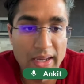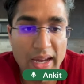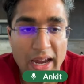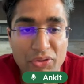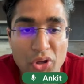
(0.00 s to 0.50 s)

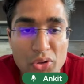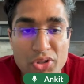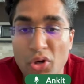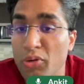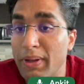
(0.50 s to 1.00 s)
And those
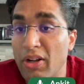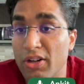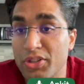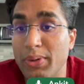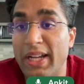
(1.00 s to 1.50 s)
don't belong
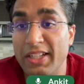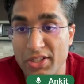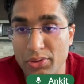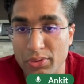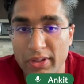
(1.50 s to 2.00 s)
to any
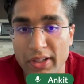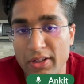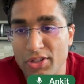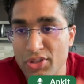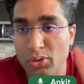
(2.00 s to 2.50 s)
suit. They are
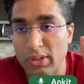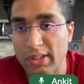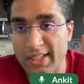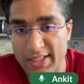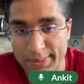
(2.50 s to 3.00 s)

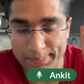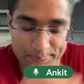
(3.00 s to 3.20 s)
suitless.